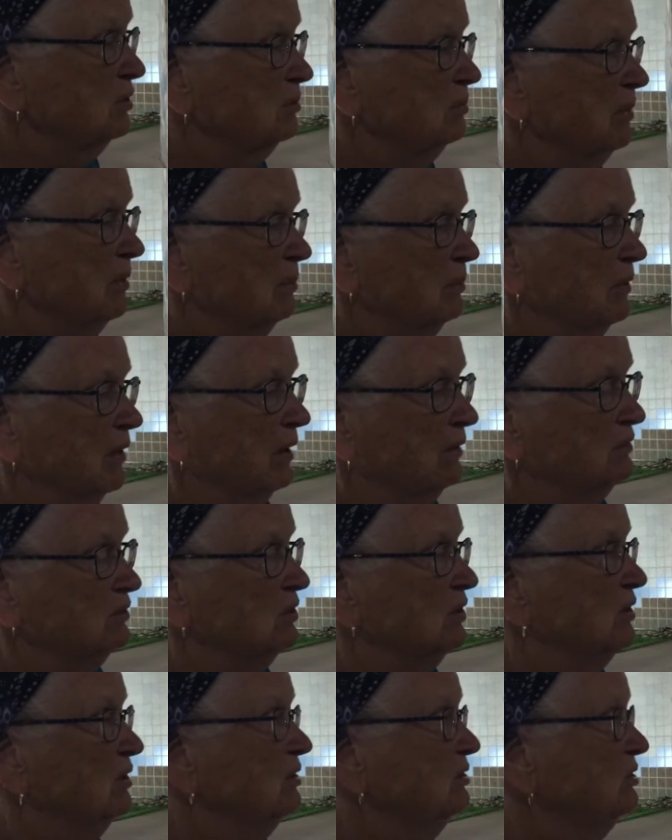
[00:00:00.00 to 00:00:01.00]
you people have
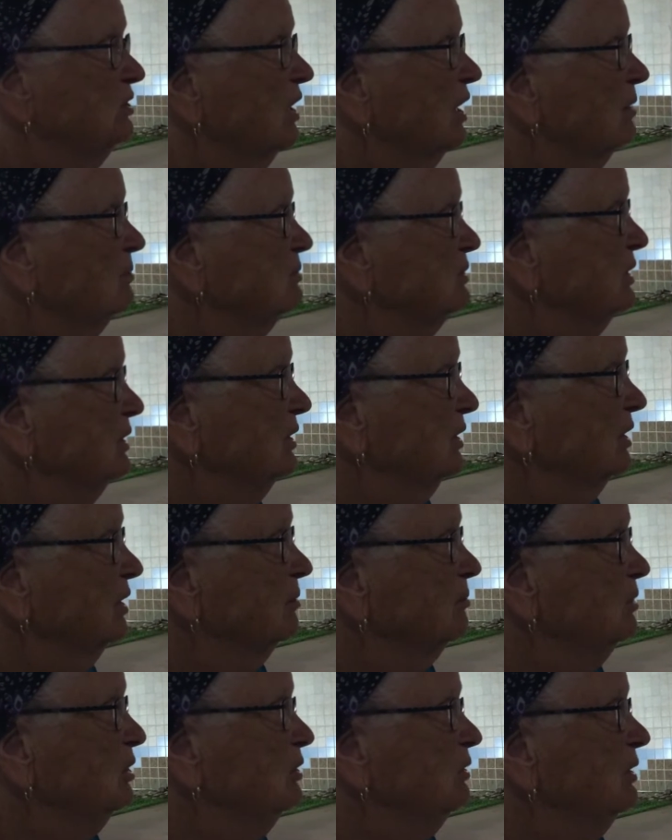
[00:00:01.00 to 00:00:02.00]
jobs in the
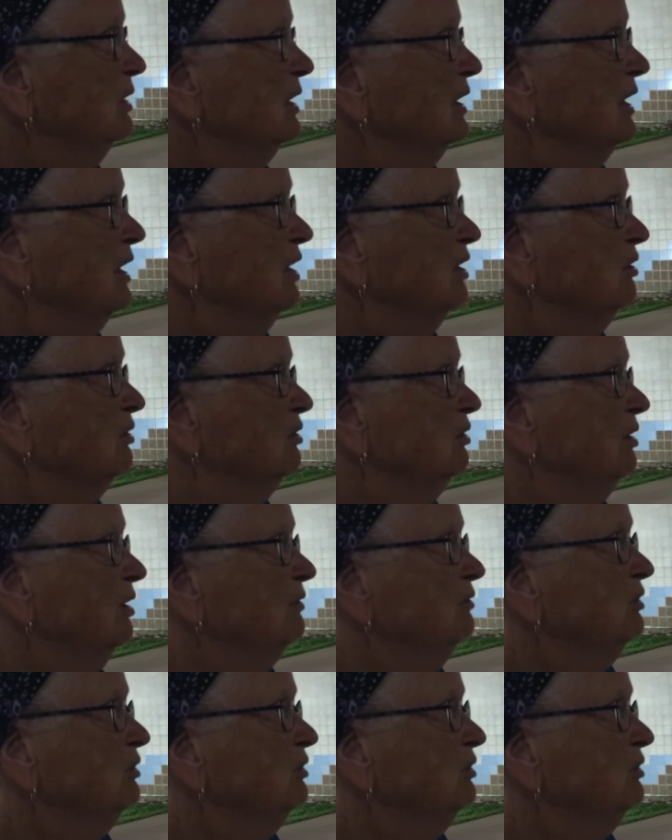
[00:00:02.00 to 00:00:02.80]
community, or do you have